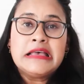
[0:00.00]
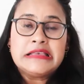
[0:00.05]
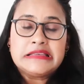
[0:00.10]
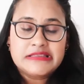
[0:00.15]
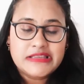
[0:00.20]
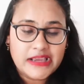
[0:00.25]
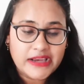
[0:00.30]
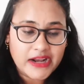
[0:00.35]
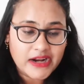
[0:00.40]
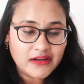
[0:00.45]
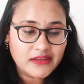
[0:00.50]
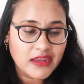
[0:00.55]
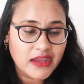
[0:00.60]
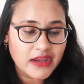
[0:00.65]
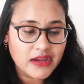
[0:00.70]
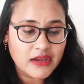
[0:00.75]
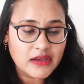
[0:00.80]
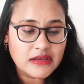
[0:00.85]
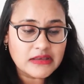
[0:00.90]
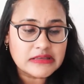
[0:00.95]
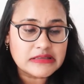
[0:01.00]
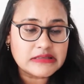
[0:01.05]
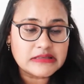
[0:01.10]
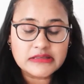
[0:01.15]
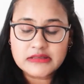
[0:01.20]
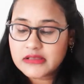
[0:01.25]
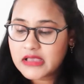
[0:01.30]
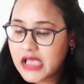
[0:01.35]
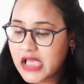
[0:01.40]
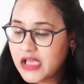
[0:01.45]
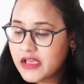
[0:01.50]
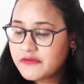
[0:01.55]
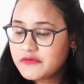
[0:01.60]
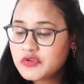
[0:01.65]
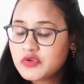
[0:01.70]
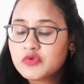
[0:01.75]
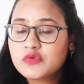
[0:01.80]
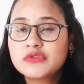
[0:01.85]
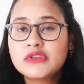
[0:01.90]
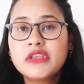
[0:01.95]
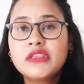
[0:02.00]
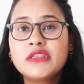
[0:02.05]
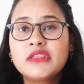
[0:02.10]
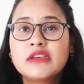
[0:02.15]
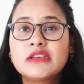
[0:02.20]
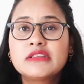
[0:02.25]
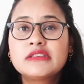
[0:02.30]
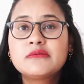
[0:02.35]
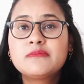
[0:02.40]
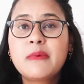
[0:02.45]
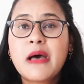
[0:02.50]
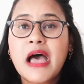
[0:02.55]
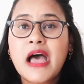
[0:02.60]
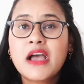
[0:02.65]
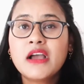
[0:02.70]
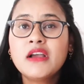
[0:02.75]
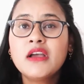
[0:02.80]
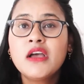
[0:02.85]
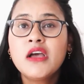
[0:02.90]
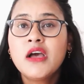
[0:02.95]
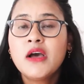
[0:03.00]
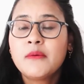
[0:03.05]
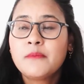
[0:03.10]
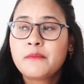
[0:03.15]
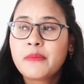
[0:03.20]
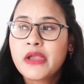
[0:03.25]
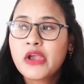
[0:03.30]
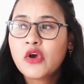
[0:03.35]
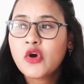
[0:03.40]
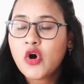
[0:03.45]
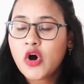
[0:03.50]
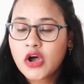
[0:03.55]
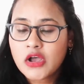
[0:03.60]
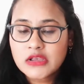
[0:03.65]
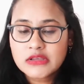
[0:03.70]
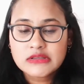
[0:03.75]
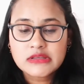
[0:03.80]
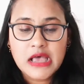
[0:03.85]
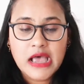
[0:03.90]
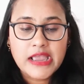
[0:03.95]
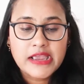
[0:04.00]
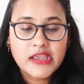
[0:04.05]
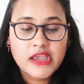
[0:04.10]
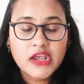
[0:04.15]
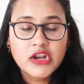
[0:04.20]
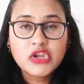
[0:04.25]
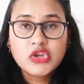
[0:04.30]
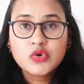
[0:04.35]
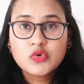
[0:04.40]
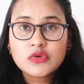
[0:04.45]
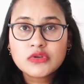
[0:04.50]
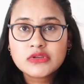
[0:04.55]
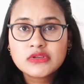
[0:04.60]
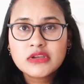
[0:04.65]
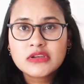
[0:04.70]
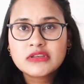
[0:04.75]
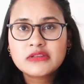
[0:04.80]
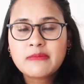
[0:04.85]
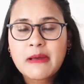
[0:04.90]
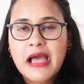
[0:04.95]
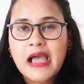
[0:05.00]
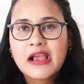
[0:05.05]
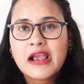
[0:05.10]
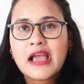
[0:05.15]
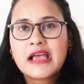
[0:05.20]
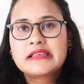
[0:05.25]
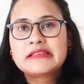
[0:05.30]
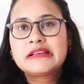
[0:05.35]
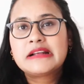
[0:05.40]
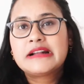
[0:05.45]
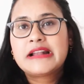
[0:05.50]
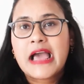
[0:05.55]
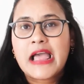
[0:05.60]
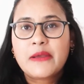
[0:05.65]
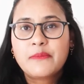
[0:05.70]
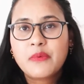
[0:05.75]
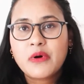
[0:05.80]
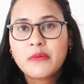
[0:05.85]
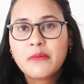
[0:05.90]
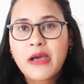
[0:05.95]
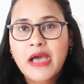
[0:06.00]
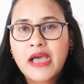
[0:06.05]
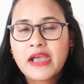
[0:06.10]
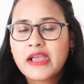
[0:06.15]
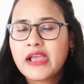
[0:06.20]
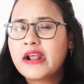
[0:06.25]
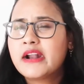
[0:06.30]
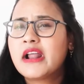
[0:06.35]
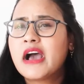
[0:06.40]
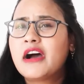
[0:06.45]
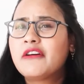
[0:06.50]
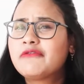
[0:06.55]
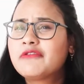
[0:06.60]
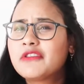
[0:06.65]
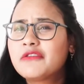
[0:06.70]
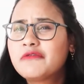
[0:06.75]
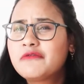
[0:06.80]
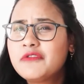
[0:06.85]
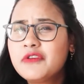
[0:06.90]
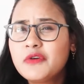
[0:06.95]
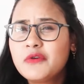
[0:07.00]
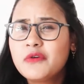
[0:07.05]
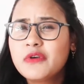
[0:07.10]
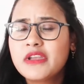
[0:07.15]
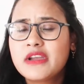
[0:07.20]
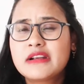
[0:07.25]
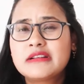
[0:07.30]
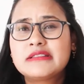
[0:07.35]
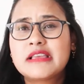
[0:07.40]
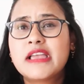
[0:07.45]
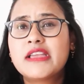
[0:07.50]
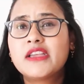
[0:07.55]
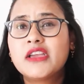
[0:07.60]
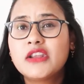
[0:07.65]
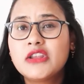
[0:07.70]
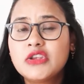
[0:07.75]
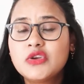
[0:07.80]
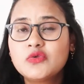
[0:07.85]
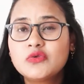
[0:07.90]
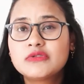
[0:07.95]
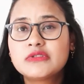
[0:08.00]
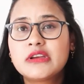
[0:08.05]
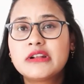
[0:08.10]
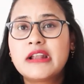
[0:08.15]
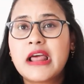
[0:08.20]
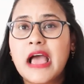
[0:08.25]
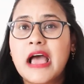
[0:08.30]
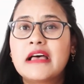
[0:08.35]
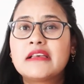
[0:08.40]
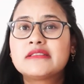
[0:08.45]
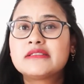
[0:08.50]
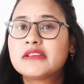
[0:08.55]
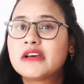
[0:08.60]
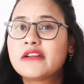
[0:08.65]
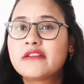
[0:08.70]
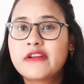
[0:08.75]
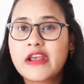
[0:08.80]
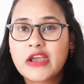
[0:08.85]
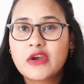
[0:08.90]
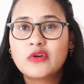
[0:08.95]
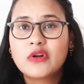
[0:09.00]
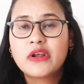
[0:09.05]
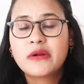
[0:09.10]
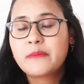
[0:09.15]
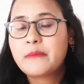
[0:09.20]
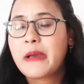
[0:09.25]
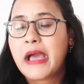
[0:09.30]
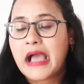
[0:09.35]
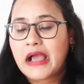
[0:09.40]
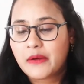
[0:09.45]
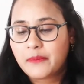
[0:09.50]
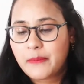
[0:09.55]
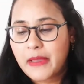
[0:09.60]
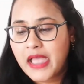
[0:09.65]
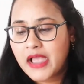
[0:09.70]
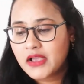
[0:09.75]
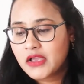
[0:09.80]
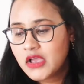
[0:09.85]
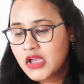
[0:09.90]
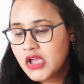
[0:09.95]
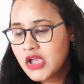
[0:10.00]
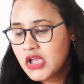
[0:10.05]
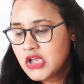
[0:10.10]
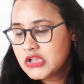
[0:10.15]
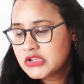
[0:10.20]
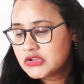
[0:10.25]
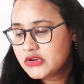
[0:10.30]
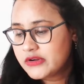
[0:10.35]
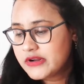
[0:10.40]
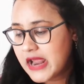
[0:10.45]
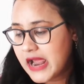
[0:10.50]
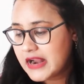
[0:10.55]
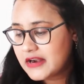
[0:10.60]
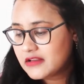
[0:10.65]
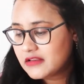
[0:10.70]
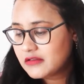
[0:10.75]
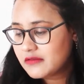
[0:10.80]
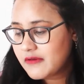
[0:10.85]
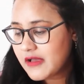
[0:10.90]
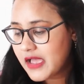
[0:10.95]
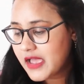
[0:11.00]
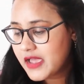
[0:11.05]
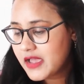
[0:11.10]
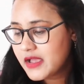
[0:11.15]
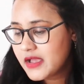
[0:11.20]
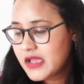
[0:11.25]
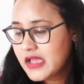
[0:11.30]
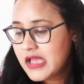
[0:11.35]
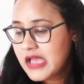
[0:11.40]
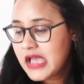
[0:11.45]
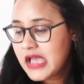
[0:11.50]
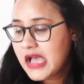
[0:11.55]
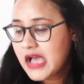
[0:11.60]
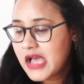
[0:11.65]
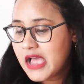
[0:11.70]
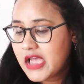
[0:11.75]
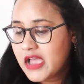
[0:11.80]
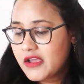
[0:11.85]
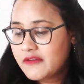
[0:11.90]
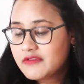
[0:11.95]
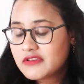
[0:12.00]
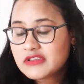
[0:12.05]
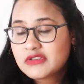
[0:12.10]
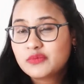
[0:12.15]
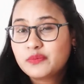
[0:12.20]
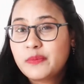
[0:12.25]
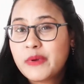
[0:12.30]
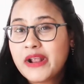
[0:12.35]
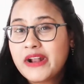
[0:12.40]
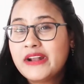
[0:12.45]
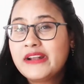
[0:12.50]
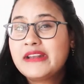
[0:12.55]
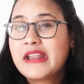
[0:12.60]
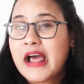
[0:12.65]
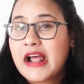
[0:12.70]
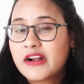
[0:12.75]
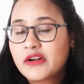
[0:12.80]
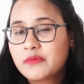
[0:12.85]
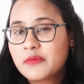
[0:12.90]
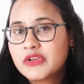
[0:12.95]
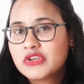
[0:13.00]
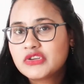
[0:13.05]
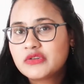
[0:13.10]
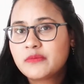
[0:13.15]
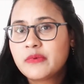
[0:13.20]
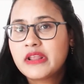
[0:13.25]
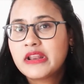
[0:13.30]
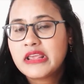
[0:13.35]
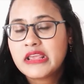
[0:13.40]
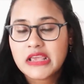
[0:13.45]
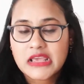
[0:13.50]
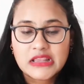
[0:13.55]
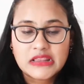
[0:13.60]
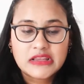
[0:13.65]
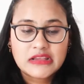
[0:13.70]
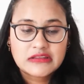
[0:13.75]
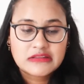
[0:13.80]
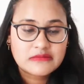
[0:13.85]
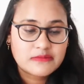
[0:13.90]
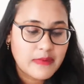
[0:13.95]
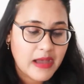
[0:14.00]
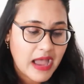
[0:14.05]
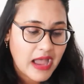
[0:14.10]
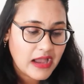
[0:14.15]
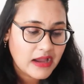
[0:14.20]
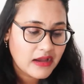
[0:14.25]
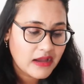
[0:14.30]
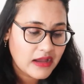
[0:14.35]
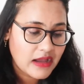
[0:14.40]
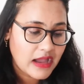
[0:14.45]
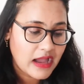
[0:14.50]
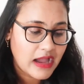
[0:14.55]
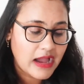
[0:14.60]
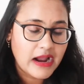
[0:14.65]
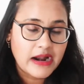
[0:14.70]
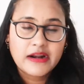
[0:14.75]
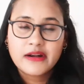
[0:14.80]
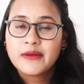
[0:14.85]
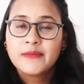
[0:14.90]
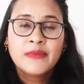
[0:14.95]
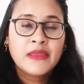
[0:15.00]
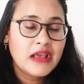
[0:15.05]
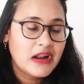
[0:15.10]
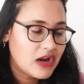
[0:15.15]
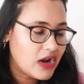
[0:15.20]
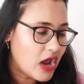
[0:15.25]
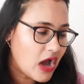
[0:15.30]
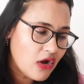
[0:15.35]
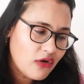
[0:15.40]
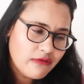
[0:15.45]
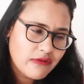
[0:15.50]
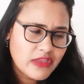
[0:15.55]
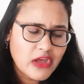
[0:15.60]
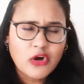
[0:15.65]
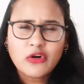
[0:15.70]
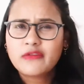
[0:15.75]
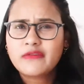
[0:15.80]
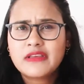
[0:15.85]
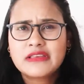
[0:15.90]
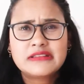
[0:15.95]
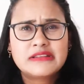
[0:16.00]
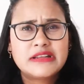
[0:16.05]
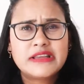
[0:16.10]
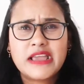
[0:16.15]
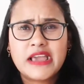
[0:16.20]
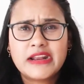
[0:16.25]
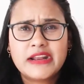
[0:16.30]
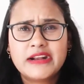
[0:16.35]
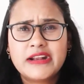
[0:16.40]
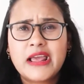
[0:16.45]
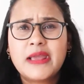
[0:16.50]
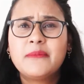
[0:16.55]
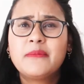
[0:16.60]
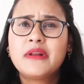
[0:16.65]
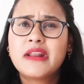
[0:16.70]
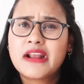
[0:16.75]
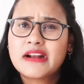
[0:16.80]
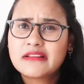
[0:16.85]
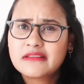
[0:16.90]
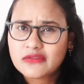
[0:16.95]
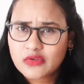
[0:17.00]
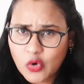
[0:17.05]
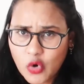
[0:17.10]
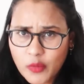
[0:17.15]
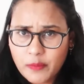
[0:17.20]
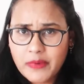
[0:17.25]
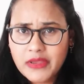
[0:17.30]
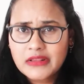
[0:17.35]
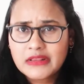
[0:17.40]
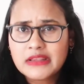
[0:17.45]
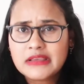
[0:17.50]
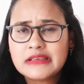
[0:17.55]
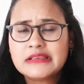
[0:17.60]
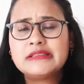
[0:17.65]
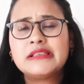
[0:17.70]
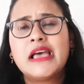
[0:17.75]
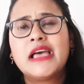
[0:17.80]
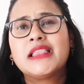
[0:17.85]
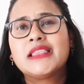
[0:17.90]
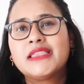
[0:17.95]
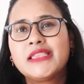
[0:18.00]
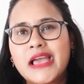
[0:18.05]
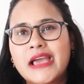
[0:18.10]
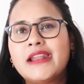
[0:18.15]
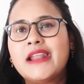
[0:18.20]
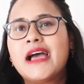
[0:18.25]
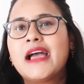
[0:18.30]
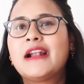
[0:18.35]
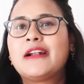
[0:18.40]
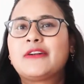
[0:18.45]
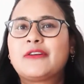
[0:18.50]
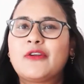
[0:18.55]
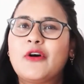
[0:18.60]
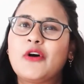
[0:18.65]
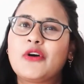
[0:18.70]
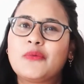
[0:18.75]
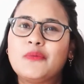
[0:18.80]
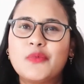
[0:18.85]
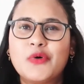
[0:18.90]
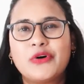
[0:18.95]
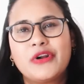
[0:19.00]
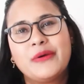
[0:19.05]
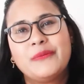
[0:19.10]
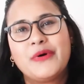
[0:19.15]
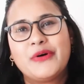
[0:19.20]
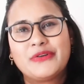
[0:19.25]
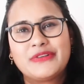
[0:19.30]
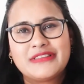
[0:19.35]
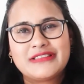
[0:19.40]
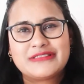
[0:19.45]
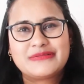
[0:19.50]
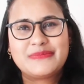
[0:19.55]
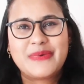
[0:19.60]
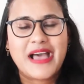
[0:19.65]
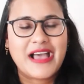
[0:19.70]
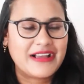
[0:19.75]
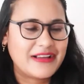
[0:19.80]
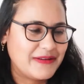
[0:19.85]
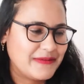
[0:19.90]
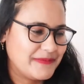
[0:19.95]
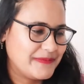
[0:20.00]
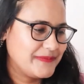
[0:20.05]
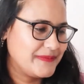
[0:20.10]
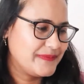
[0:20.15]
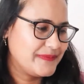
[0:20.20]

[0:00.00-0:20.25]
Second thing is, I have chosen this bag because I can use this bag as a diaper bag, and after few years I can use it as a regular backpack. So that's why I have spent that much money in this bag. And now, without wasting any time, let's open this and then I'll talk more about this bag.